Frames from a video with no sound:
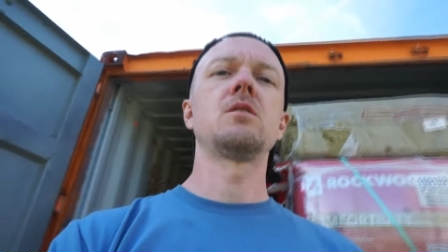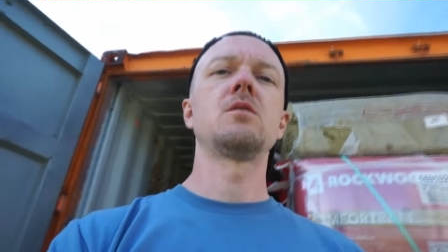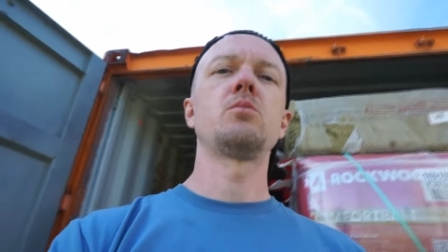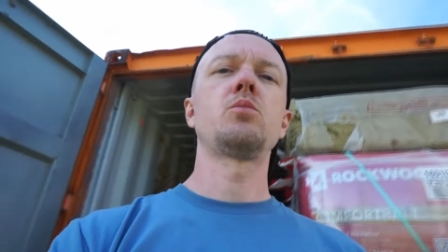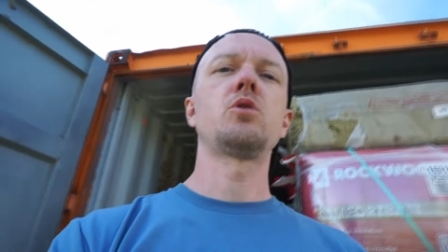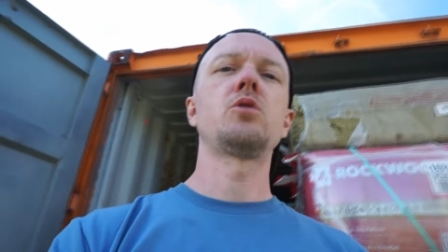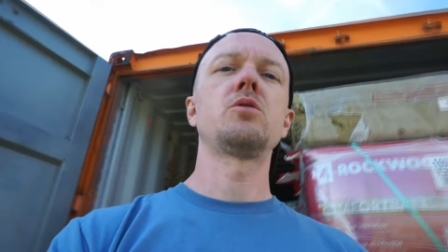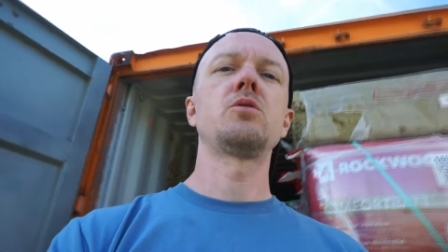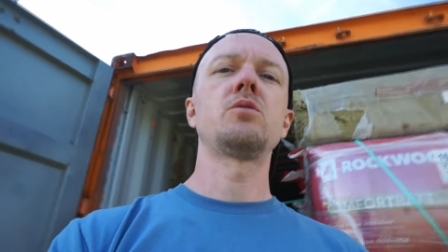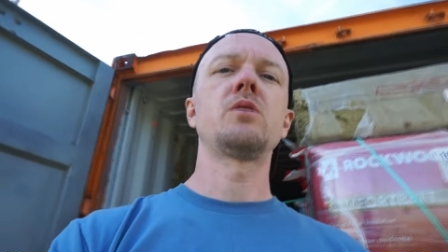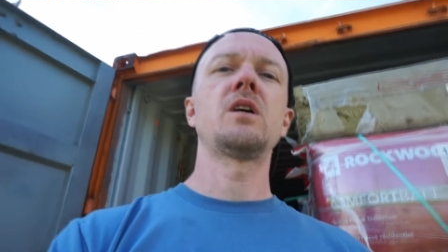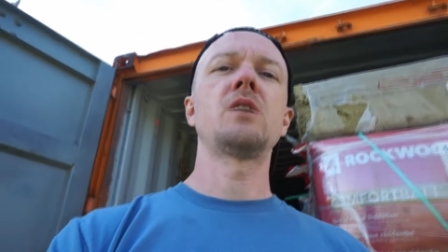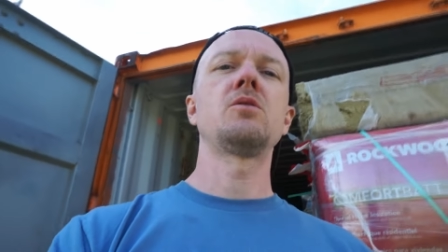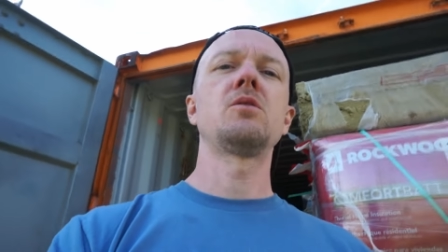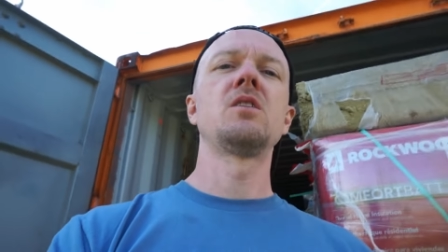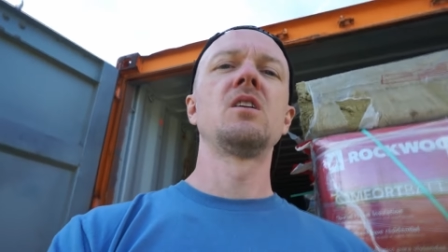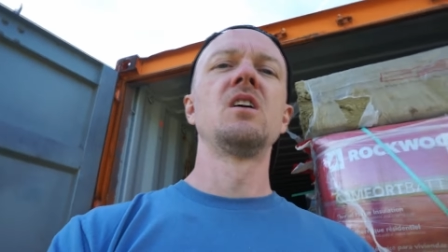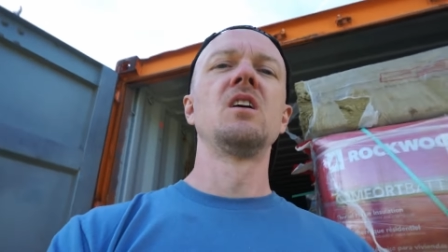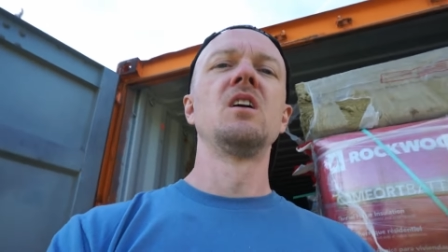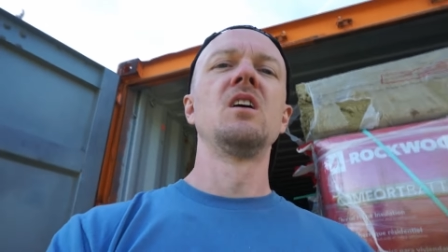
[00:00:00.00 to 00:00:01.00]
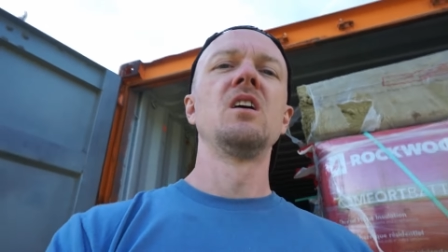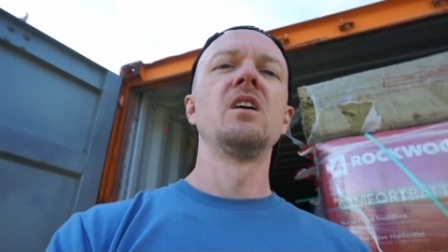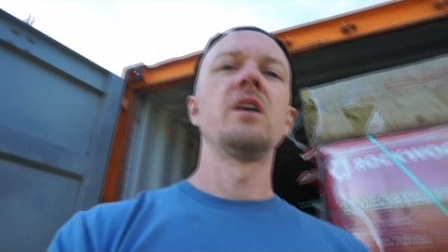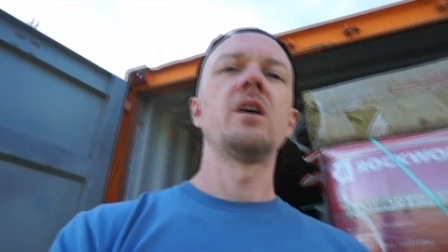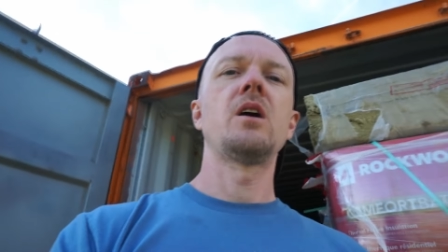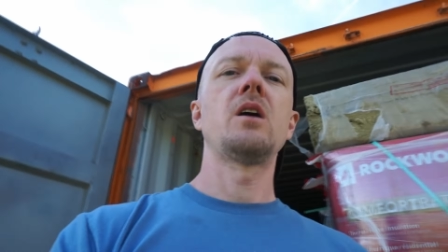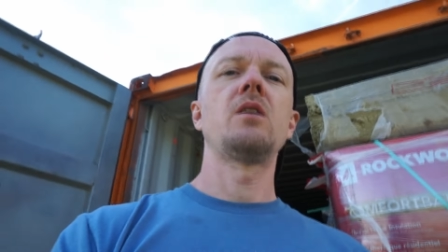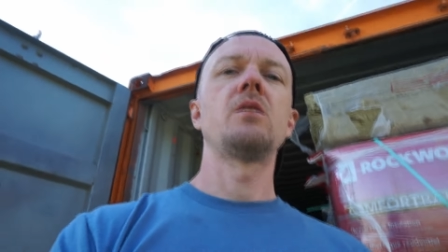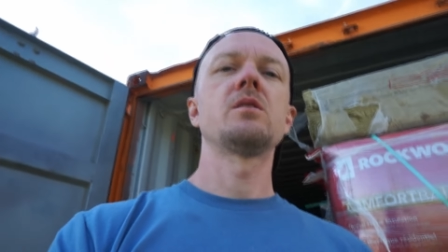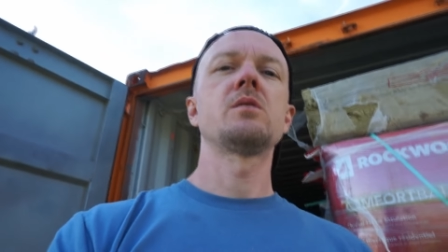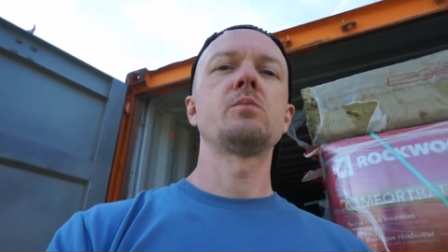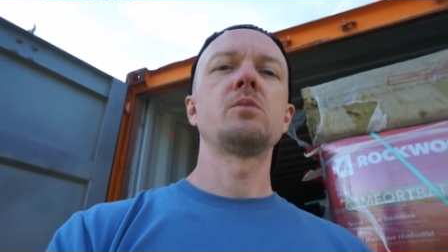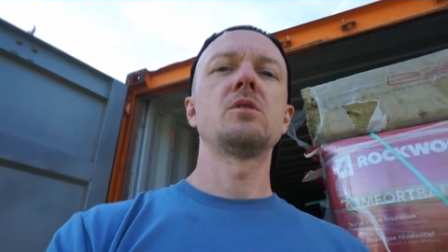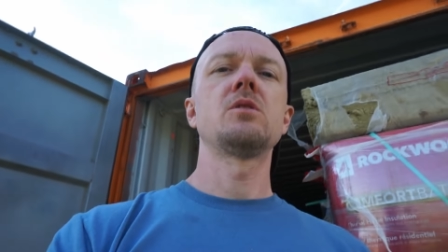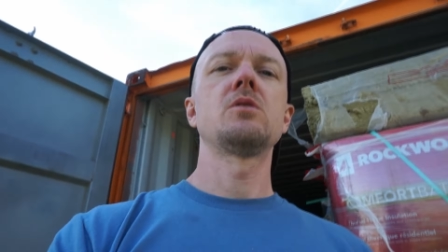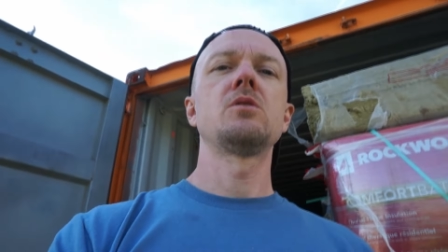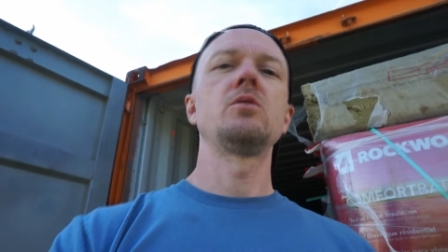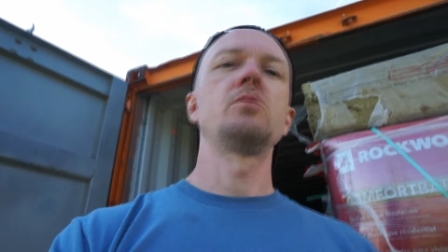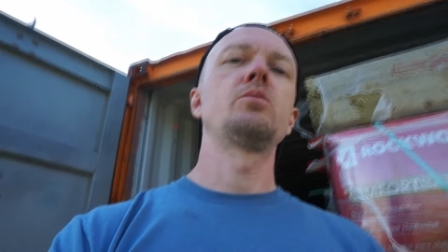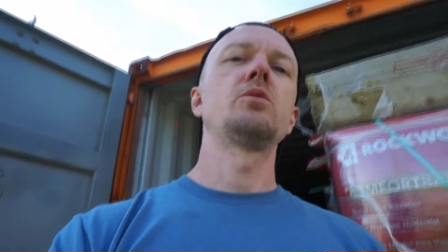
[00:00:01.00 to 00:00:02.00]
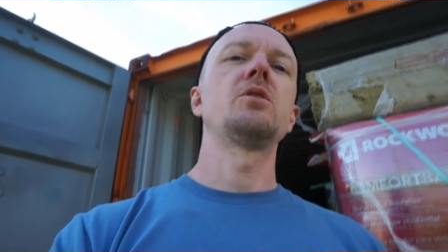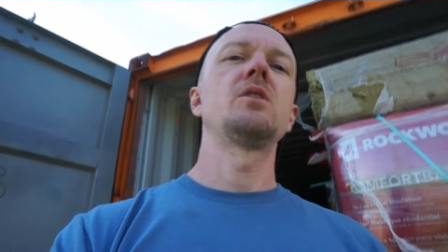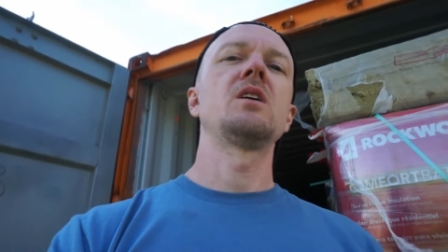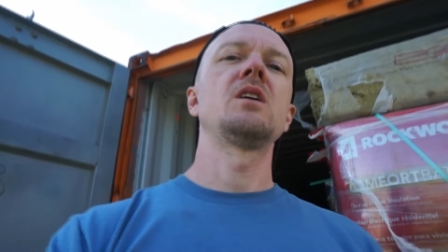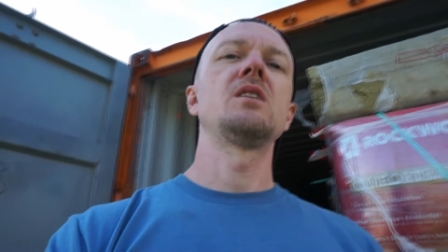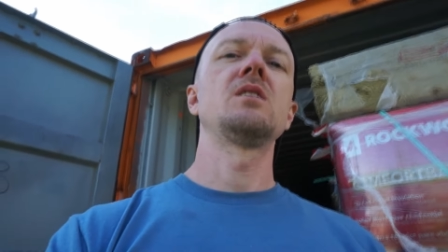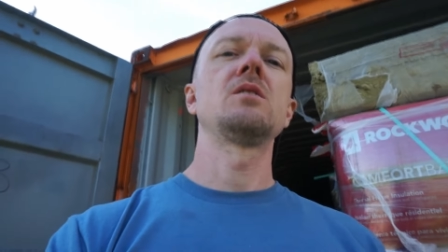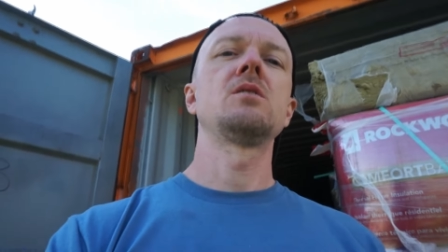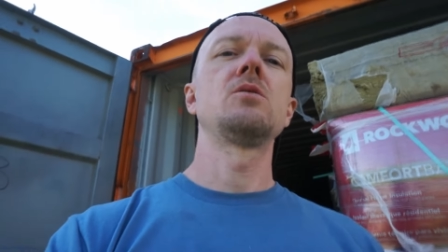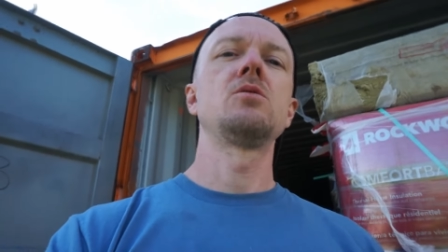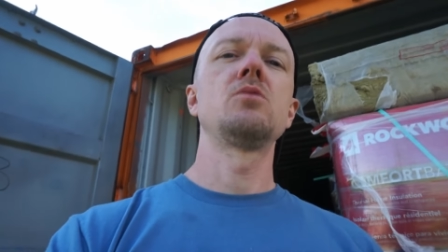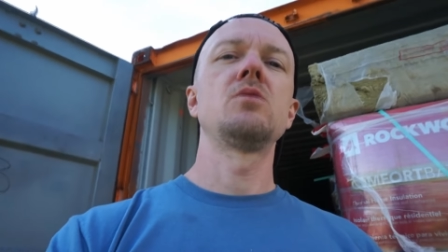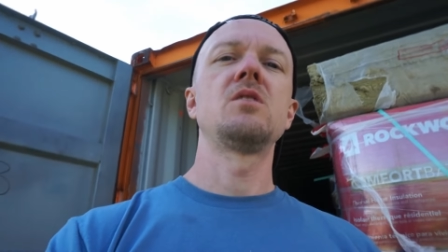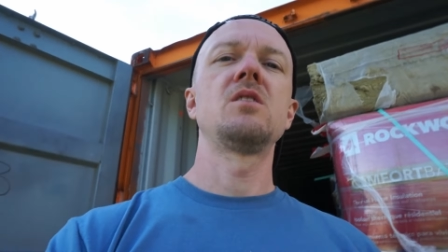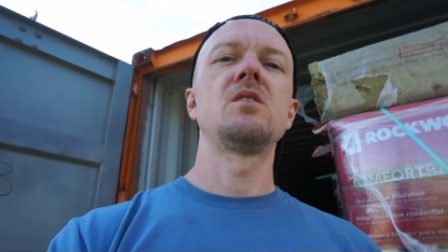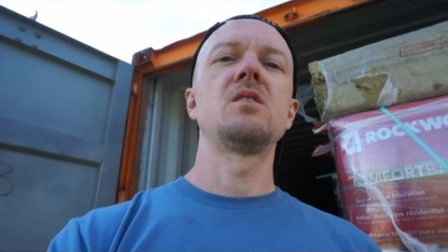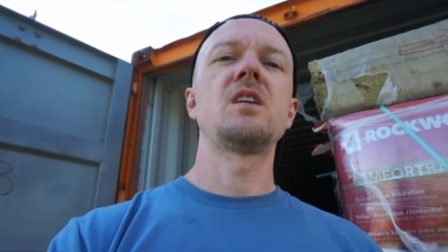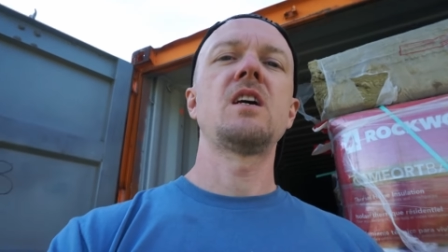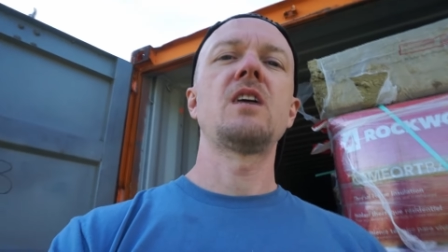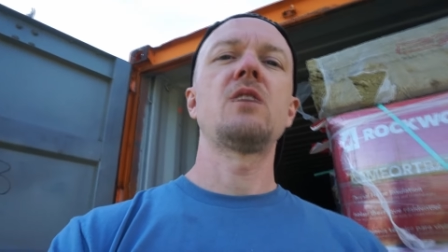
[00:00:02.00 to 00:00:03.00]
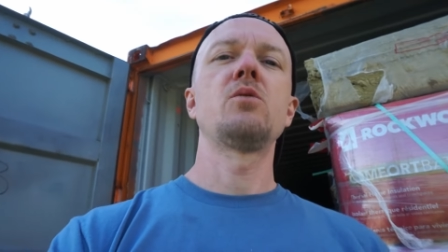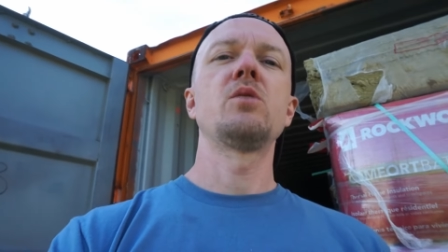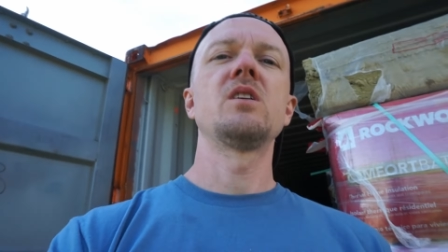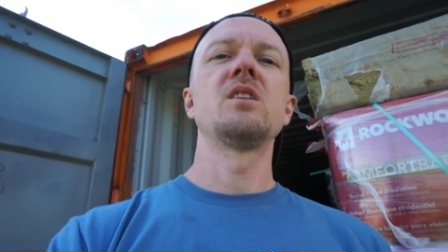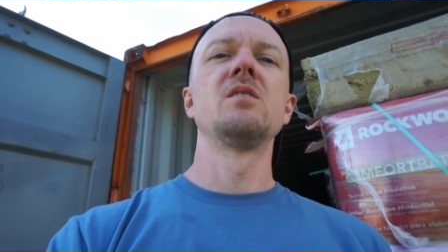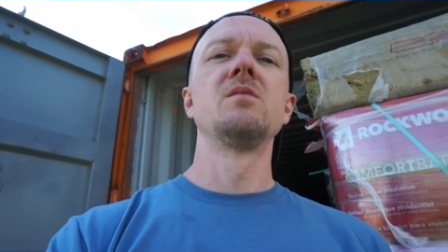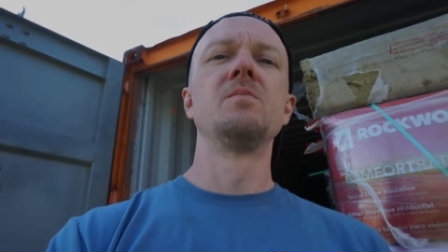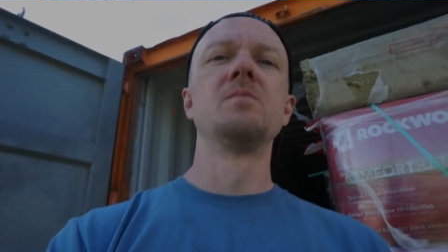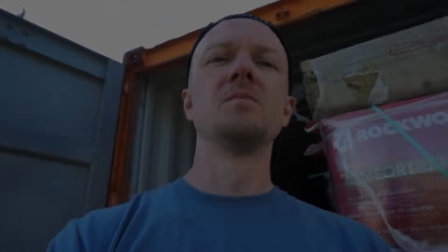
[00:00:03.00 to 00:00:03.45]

to pull around. Uh, it's been super nice doing it that way.